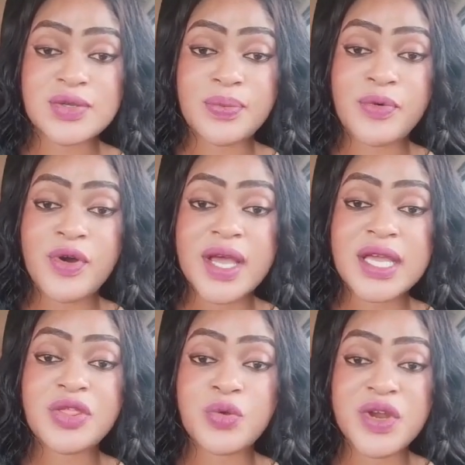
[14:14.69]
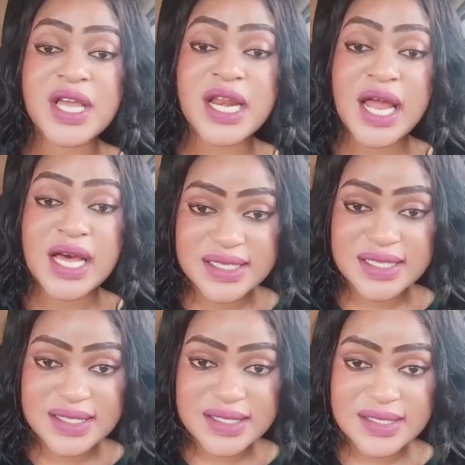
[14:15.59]
So pour in three
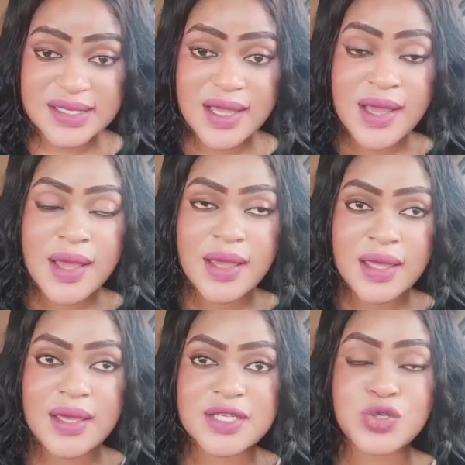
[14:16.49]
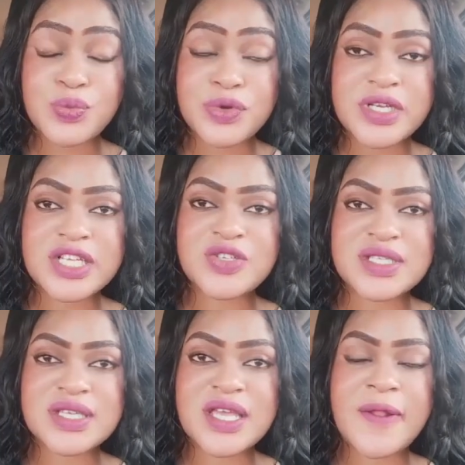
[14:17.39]
glasses, yes, to protect
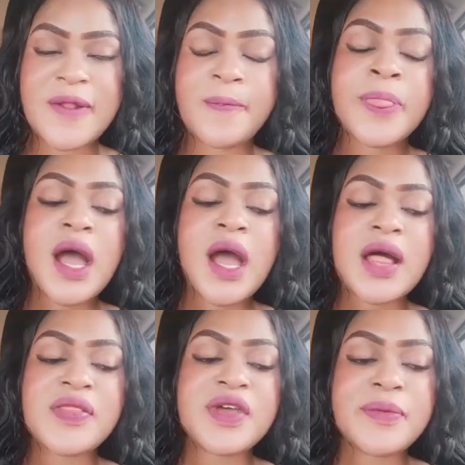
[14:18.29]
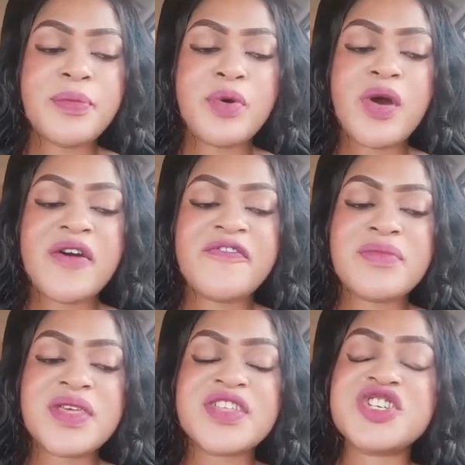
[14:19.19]
your skin. And then pour
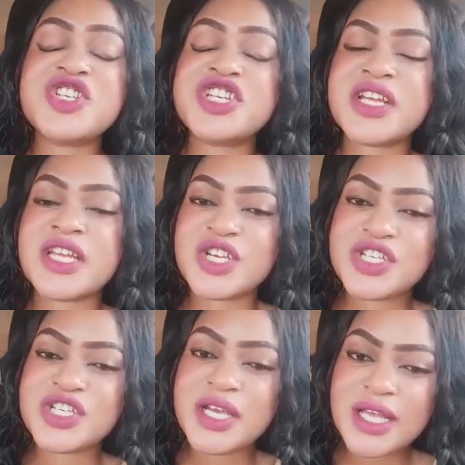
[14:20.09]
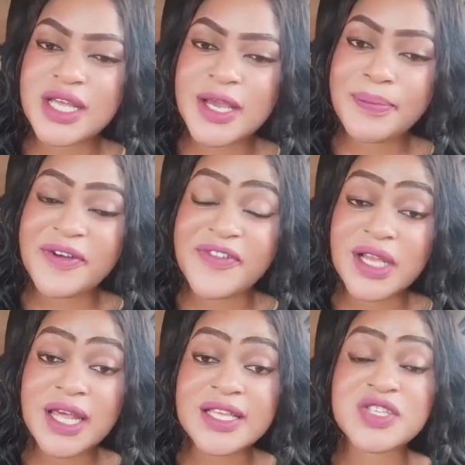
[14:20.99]
for me the Shenick
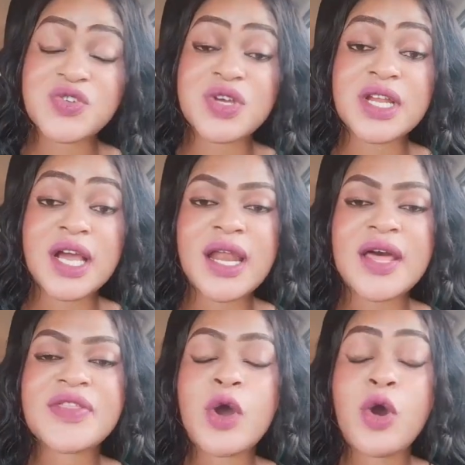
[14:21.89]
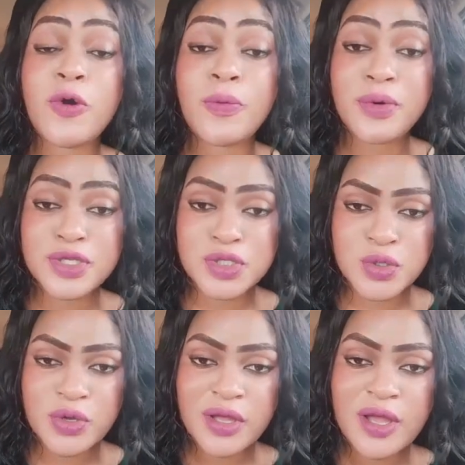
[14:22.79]
Perfect Legs green color, the whole
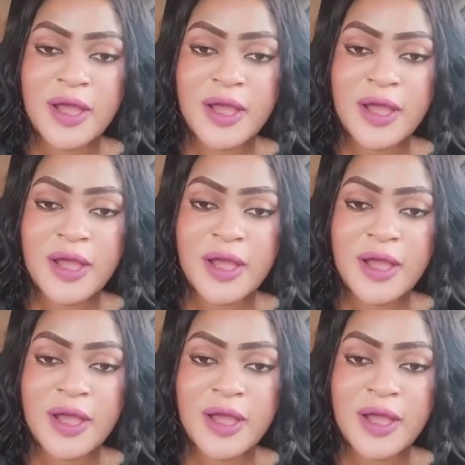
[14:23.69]
bottle.